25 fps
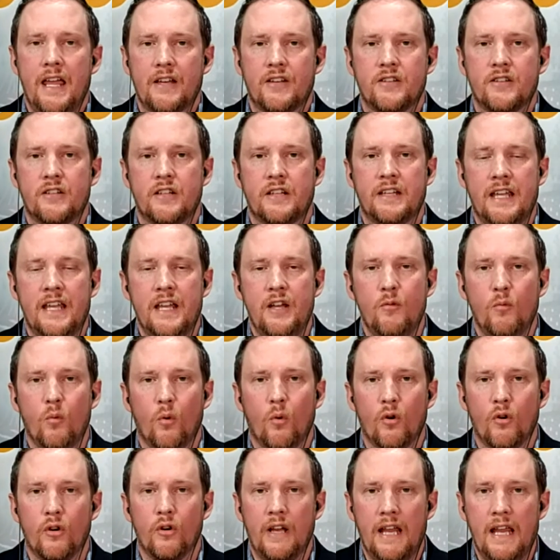text,
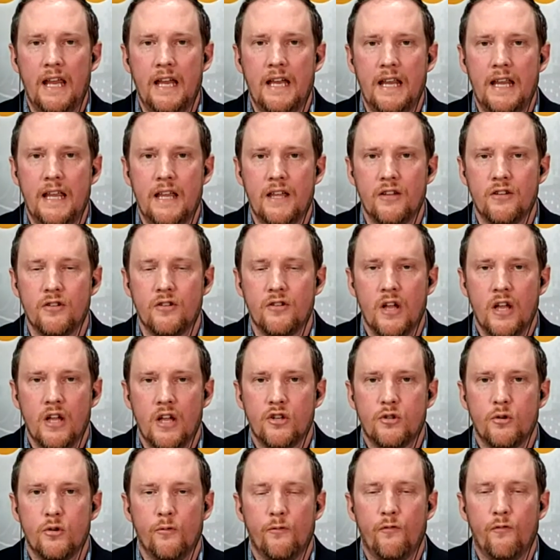keyword NN,
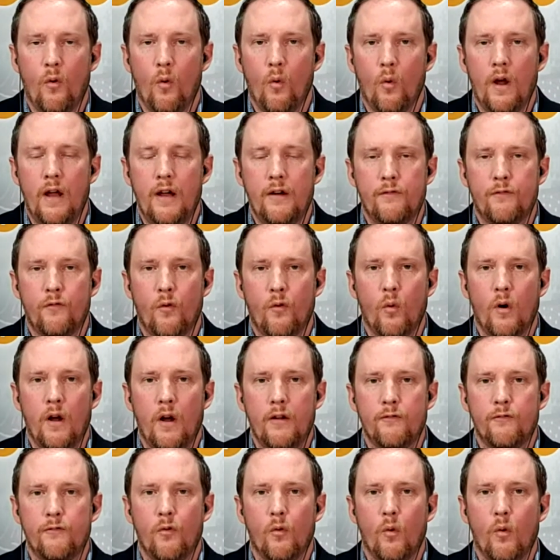to
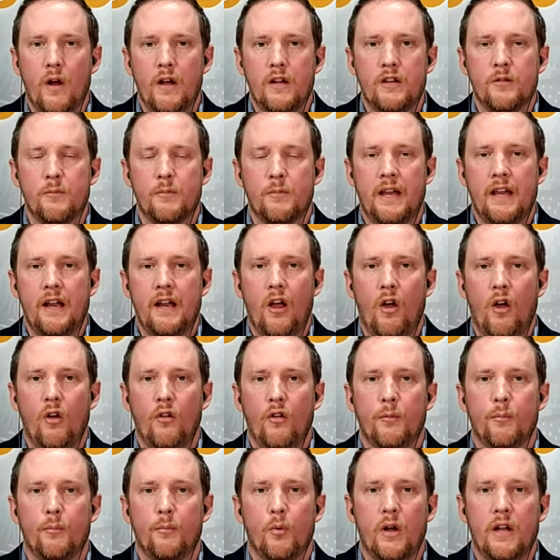484848 to get
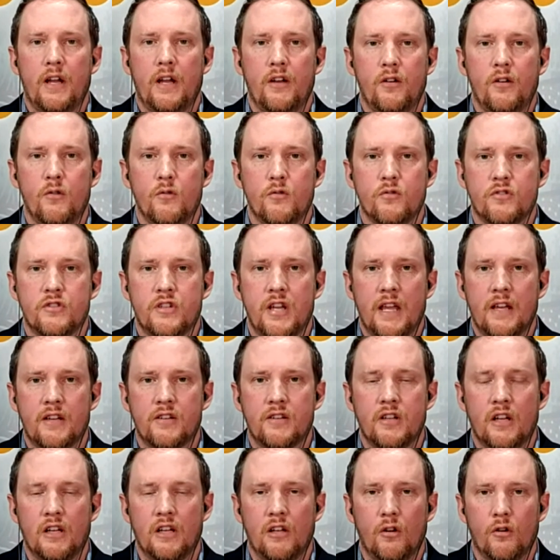all the breaking news
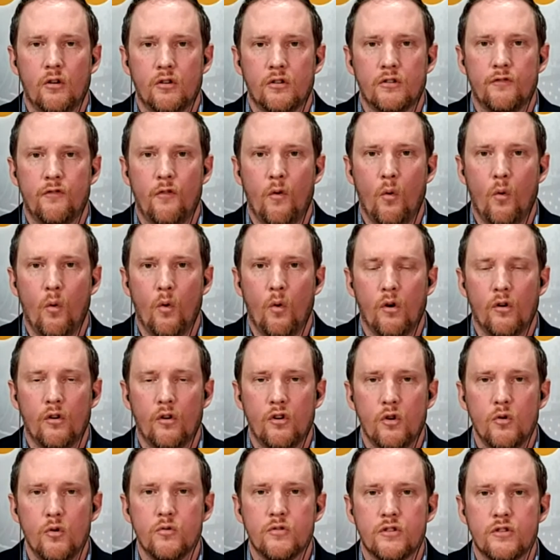text alerts
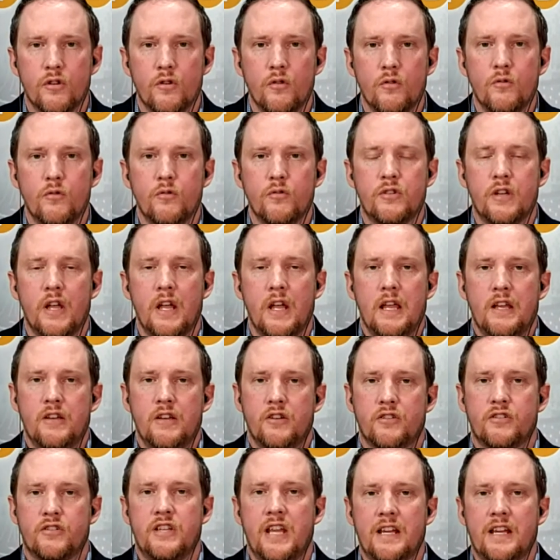for Neuse News.
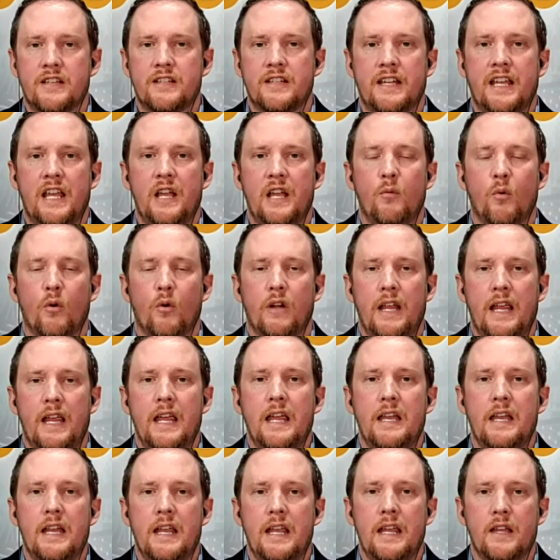Just text the keyword
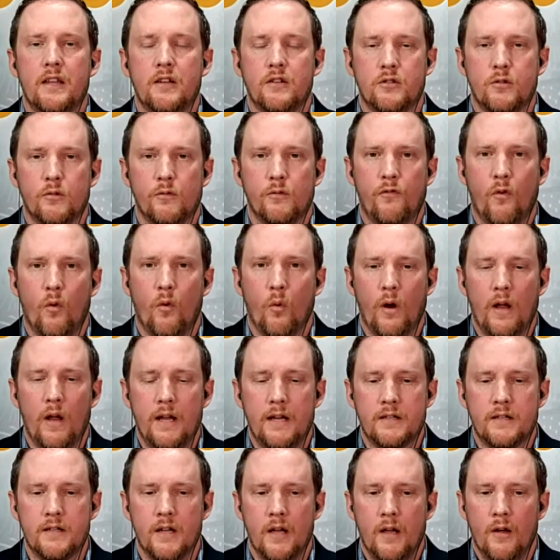NN to
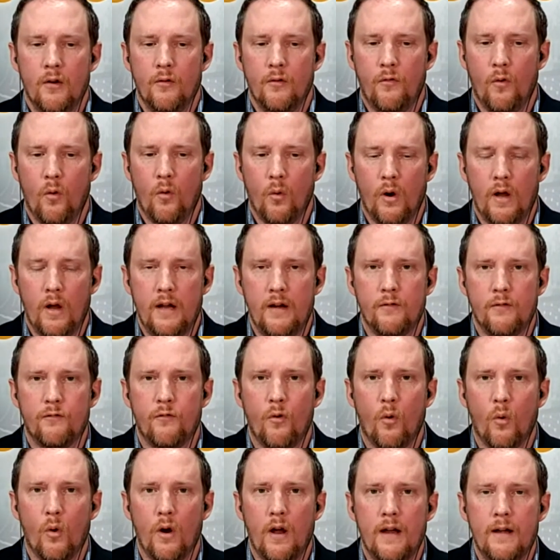
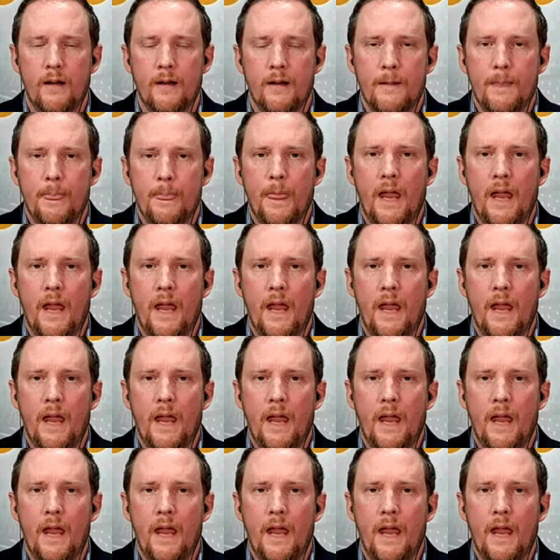484848.